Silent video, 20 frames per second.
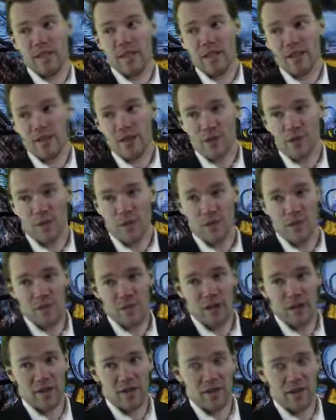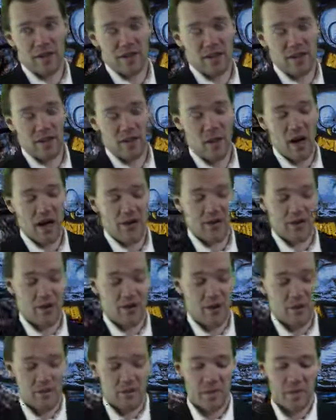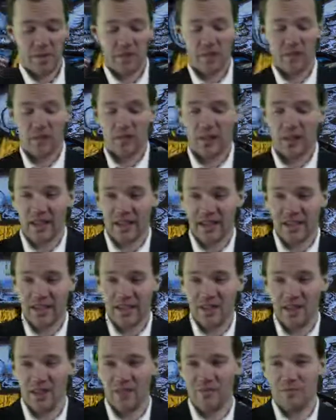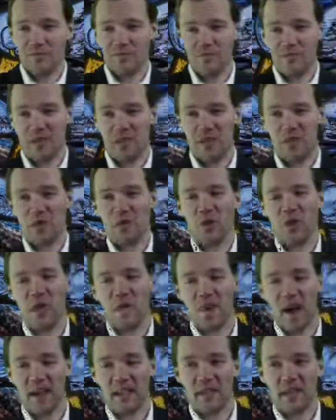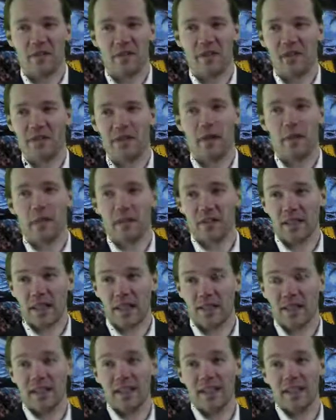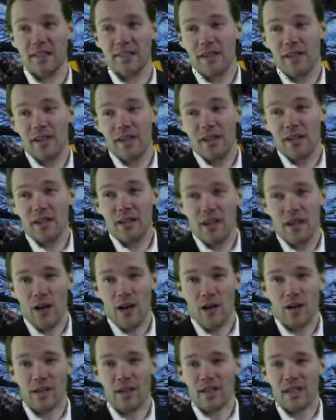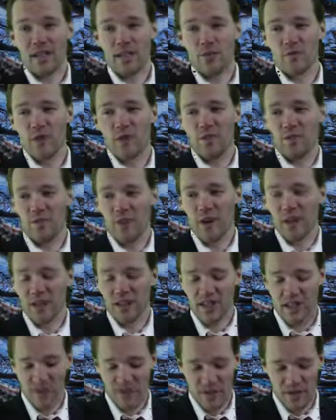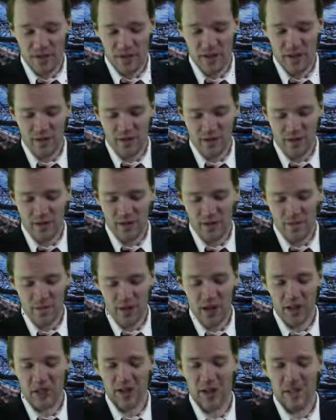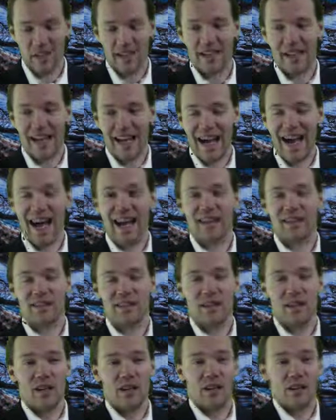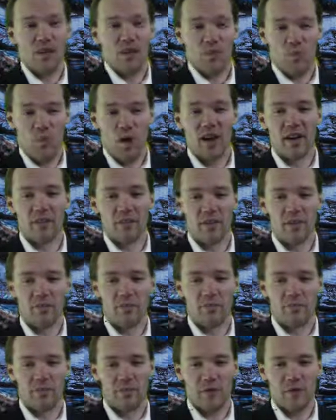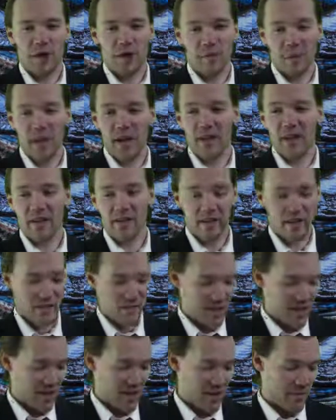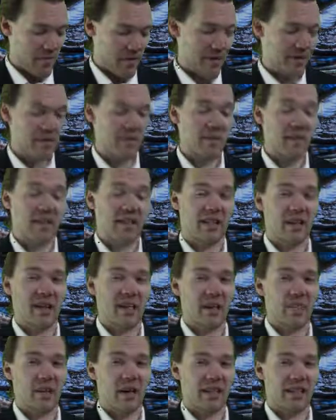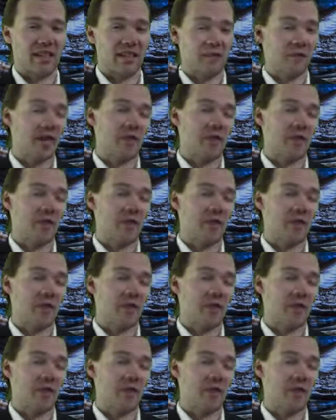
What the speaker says: So underneath the microscope, though, when they're looking at the E. coli bacteria, they're able to see that out of these three functions that it had, one of them appeared to be some type of communication mechanism.